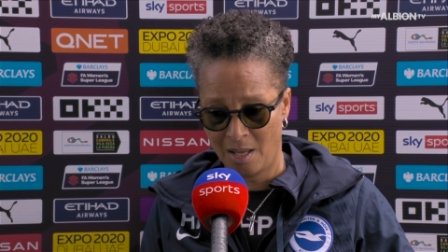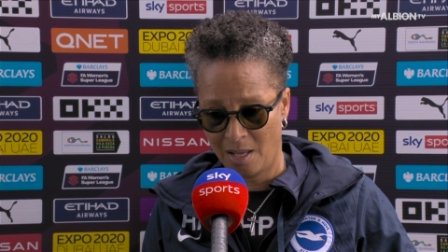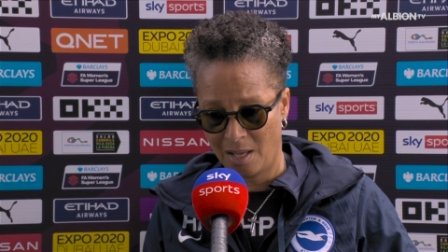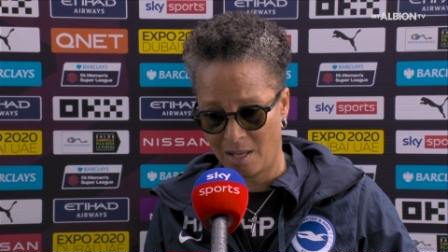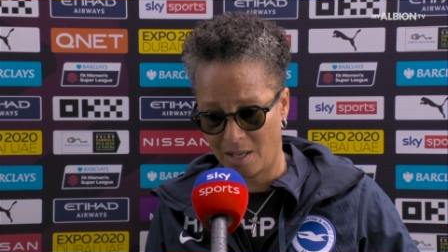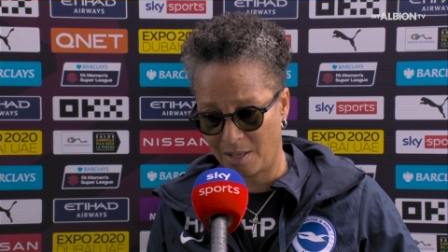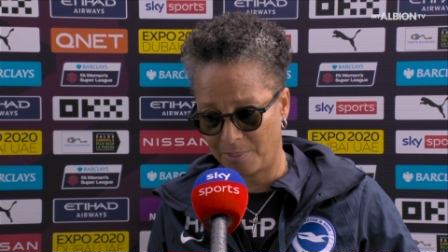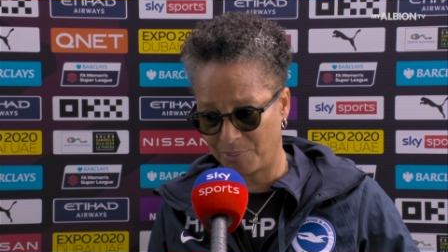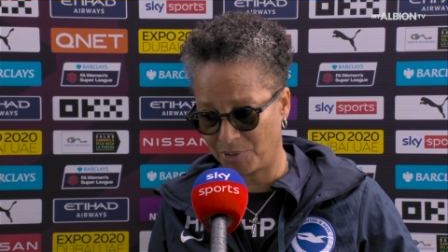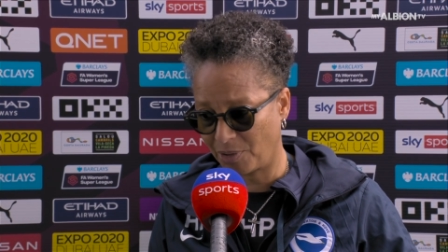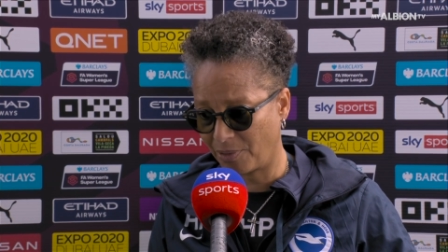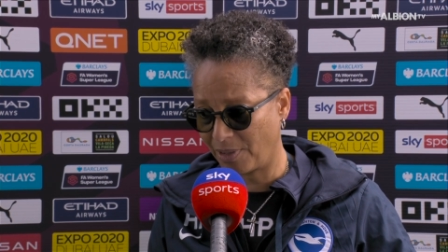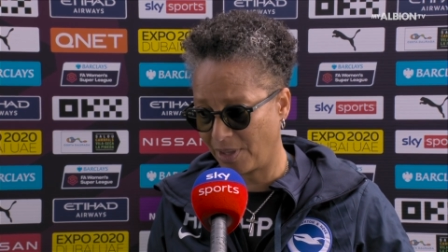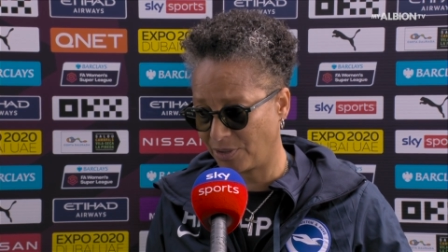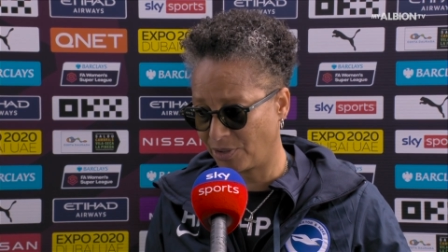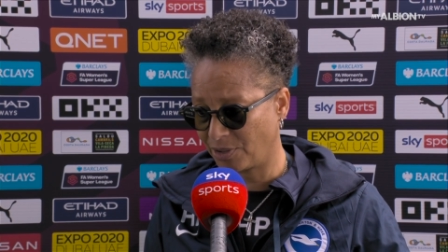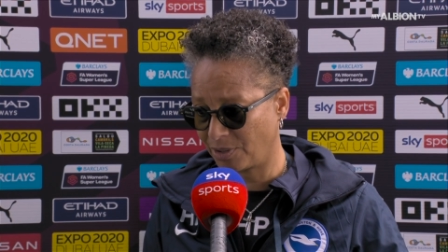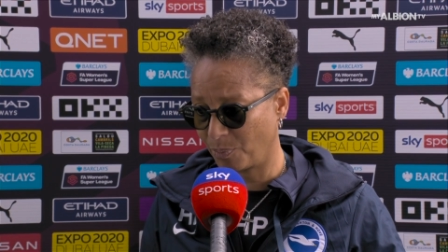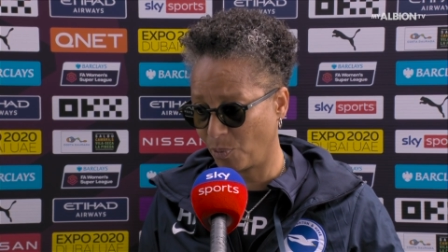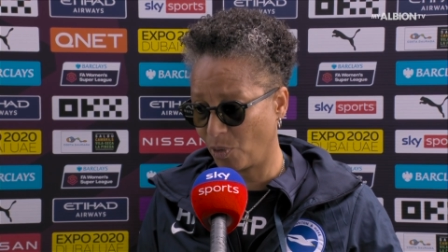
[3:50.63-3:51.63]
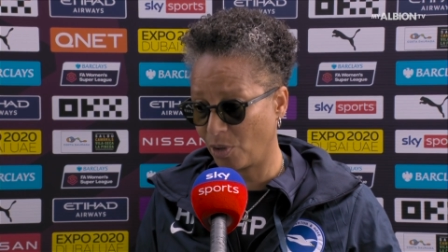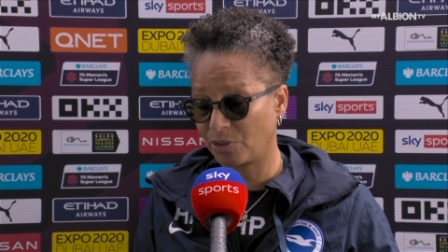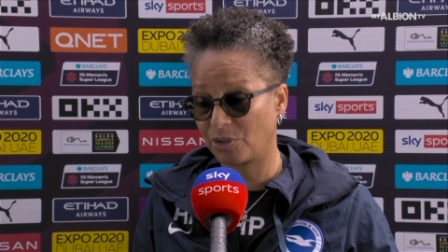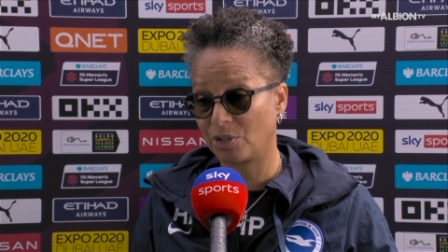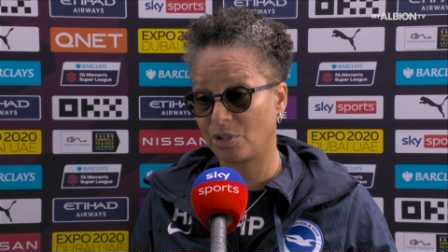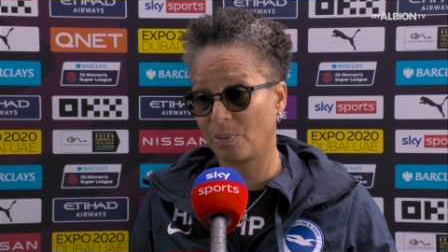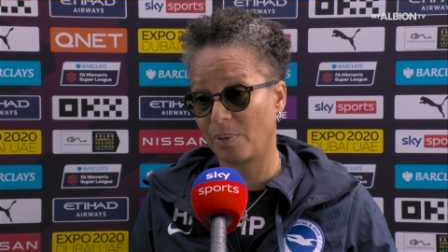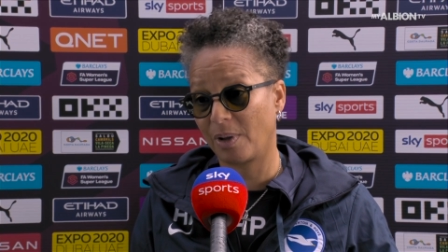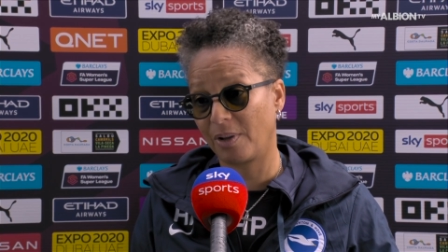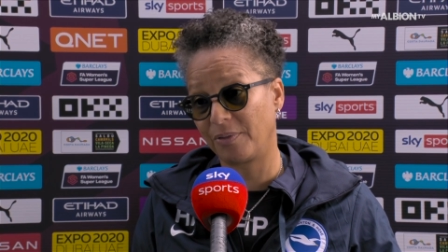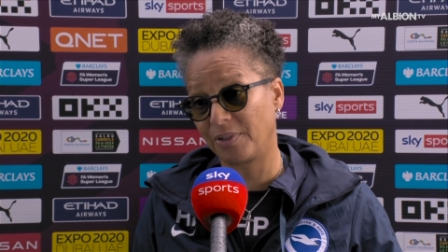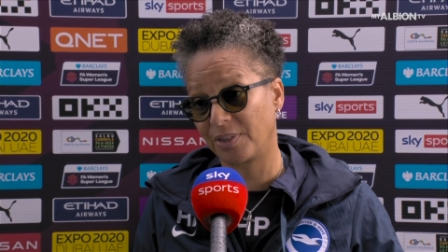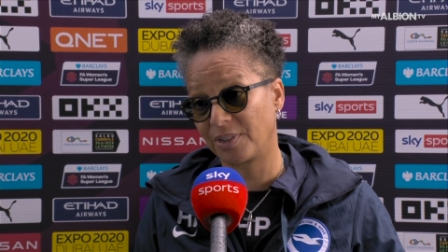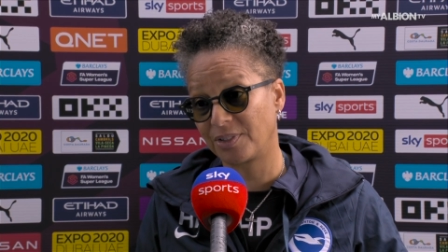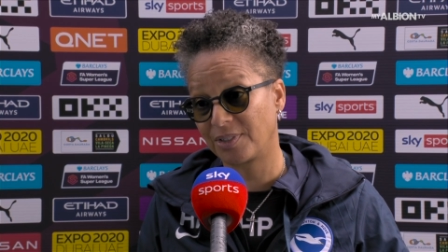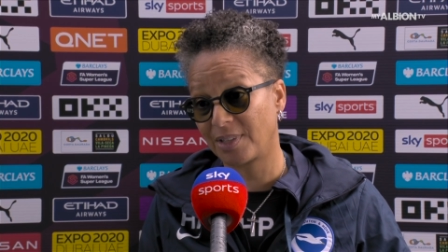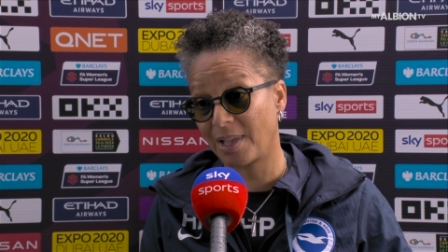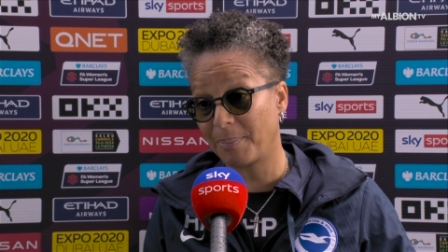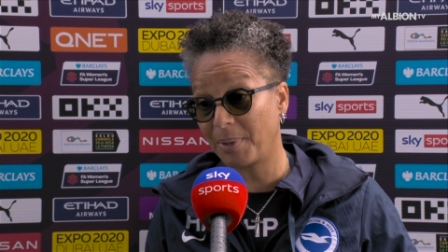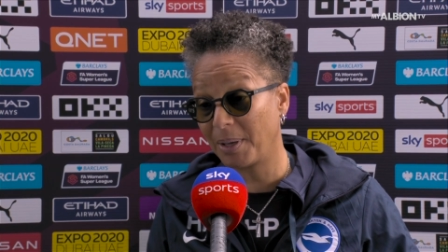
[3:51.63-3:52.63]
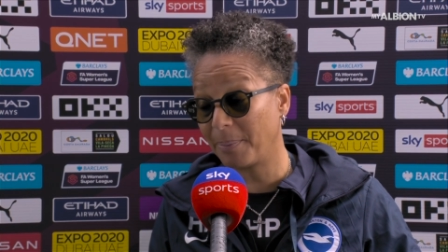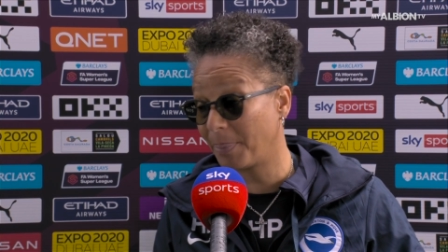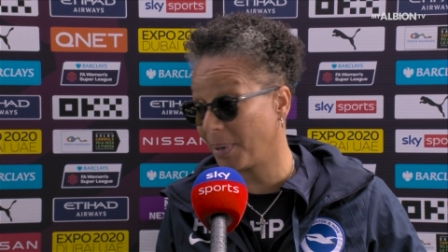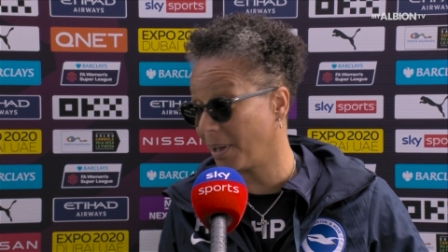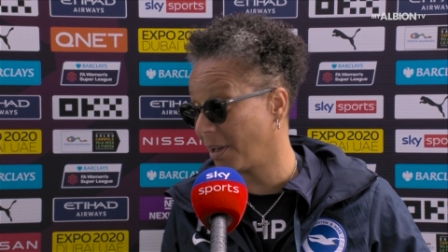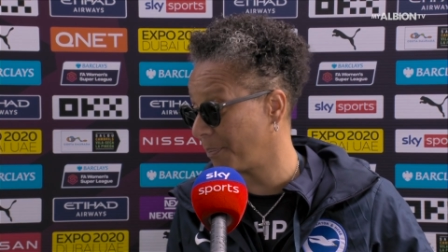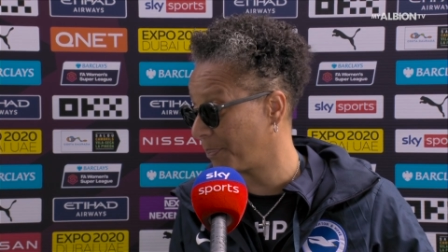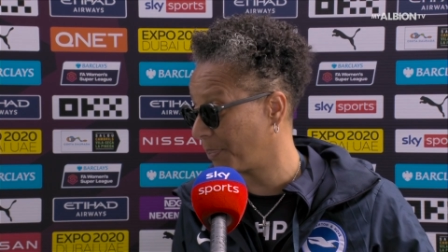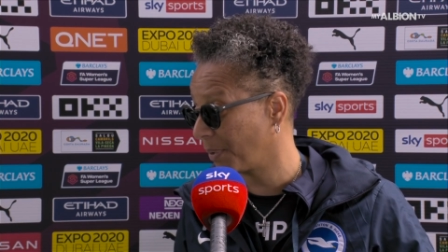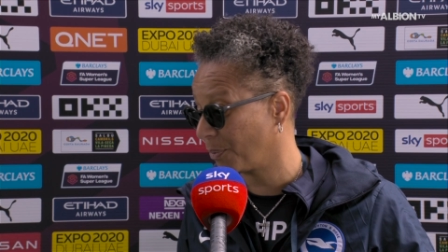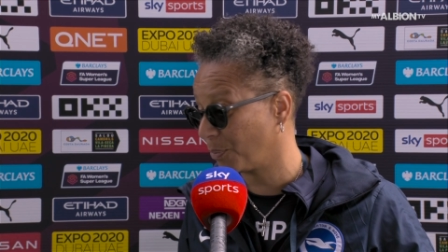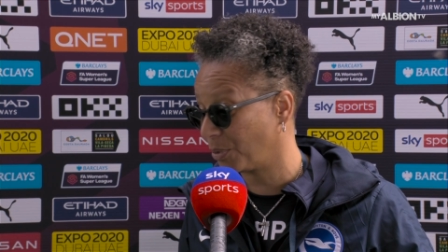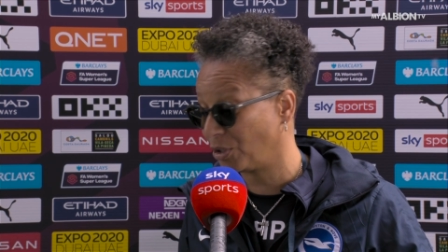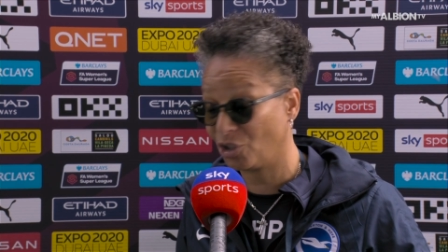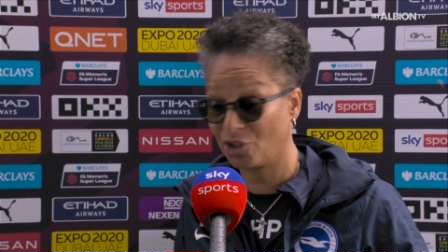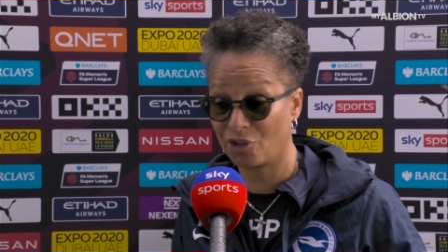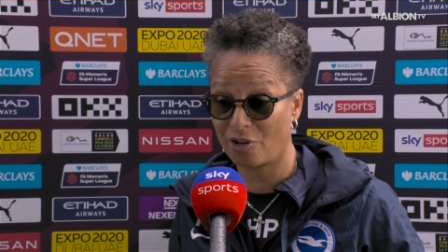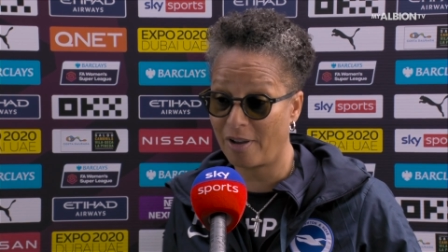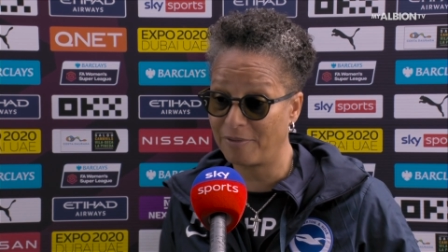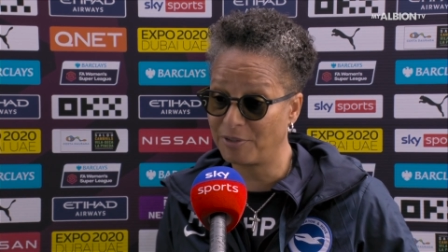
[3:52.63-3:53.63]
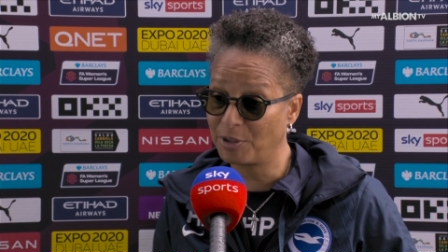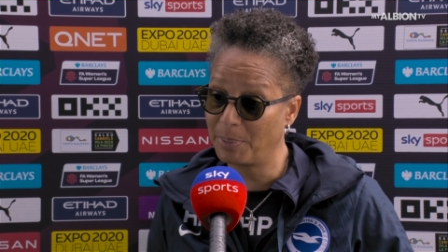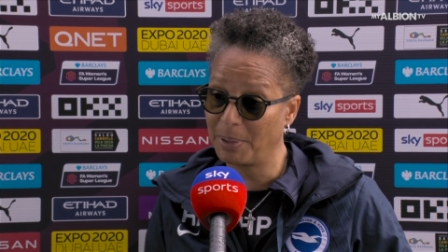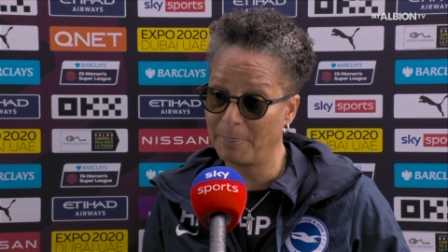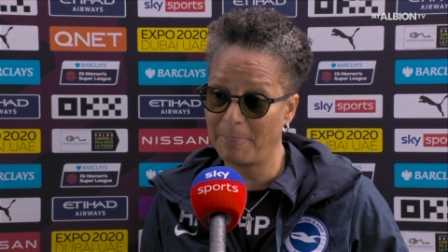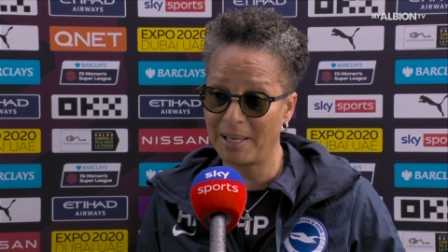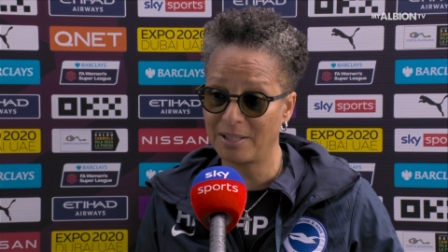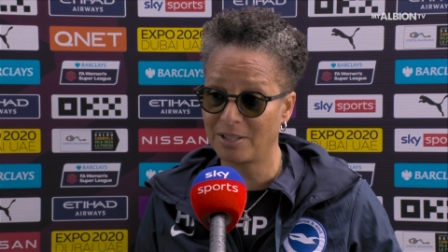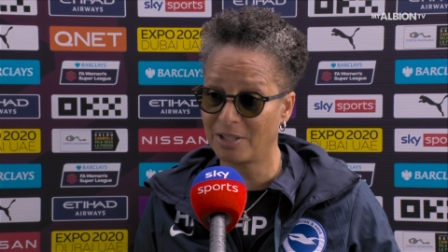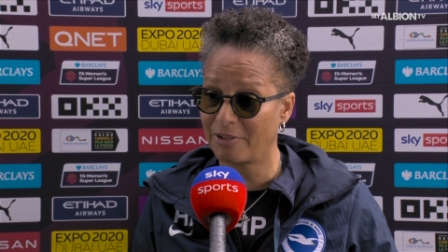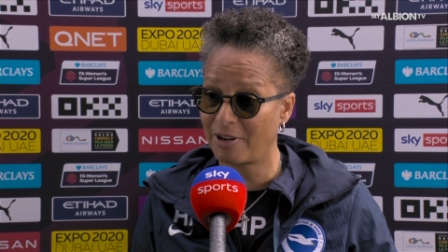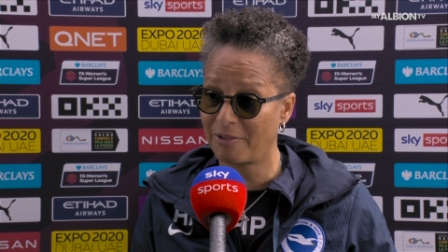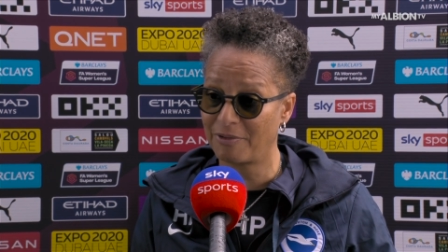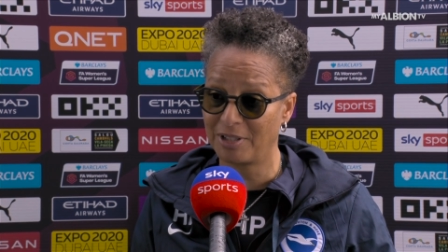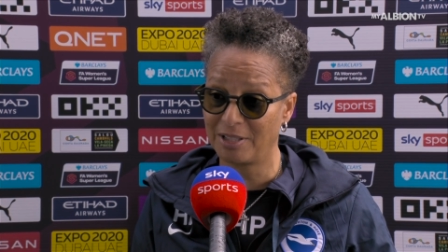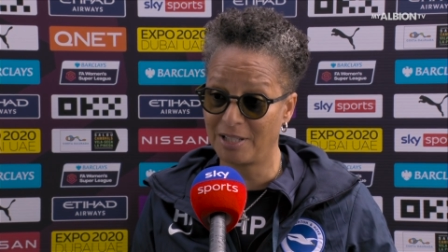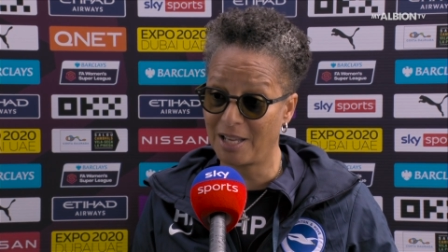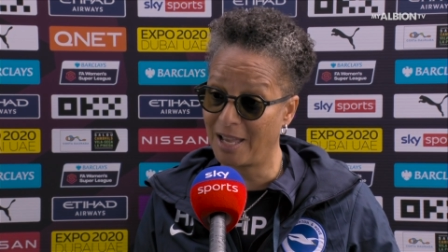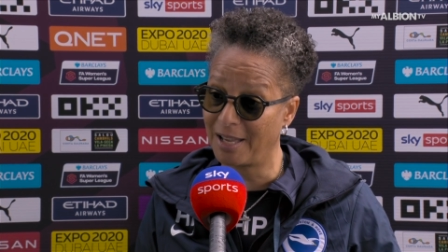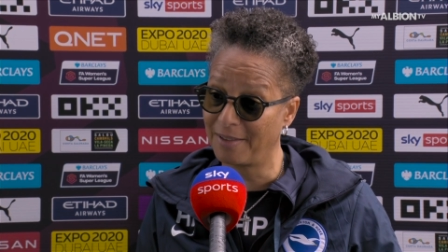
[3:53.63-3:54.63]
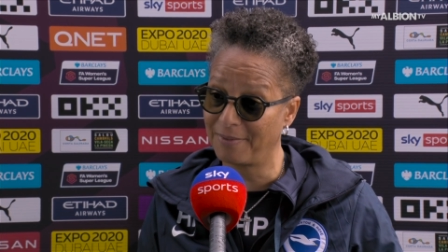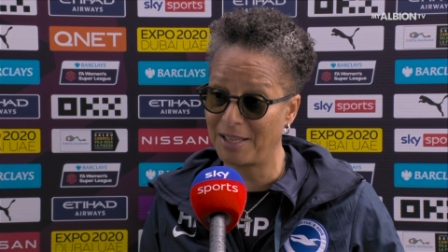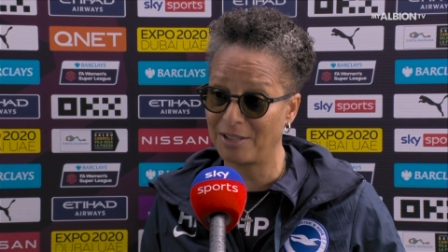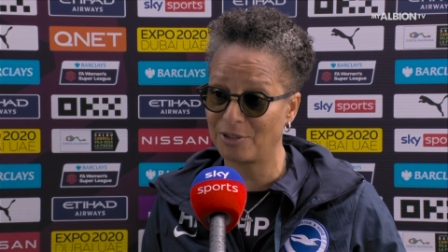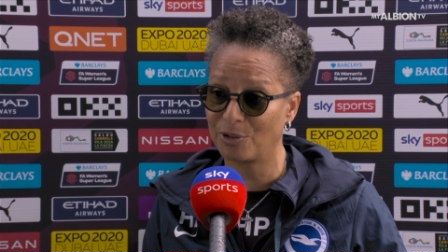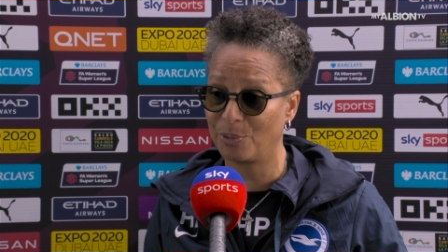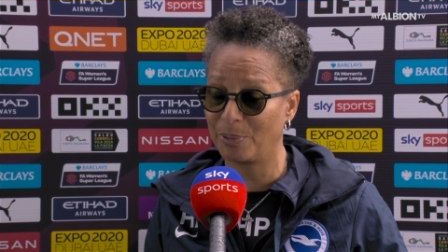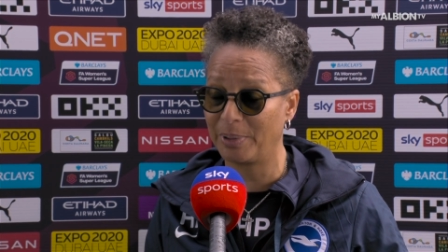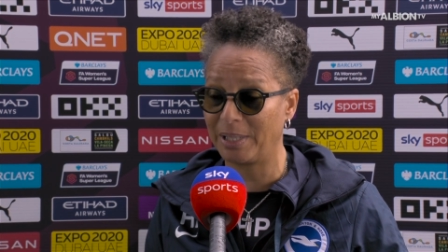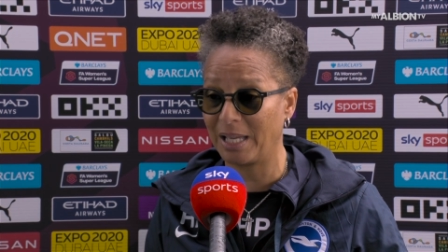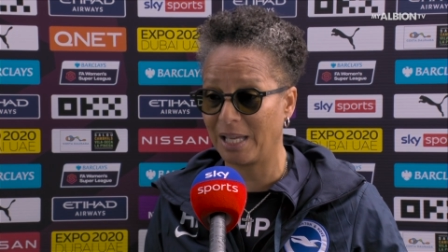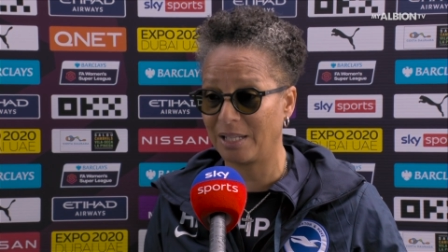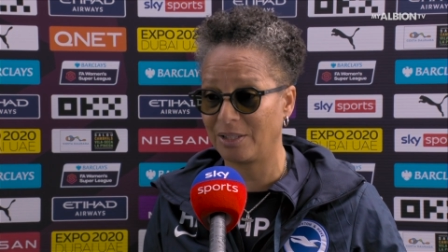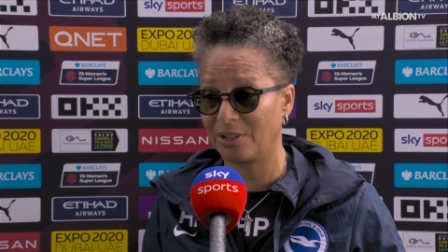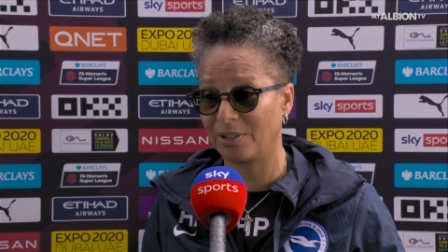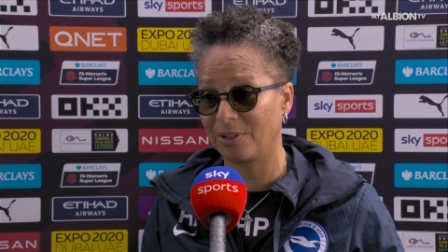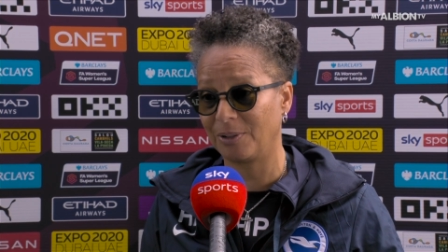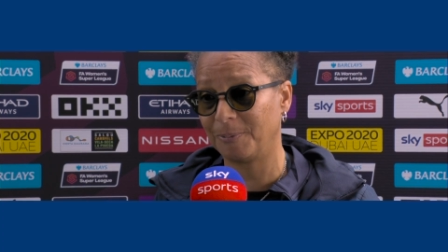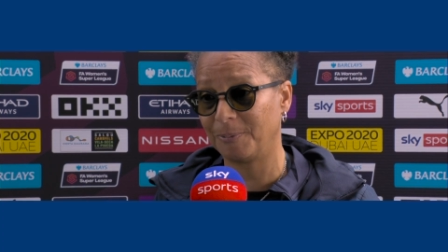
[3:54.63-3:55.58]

Um, so there's some work to do over the summer, but but we strive to be better every day, and that's all we can do.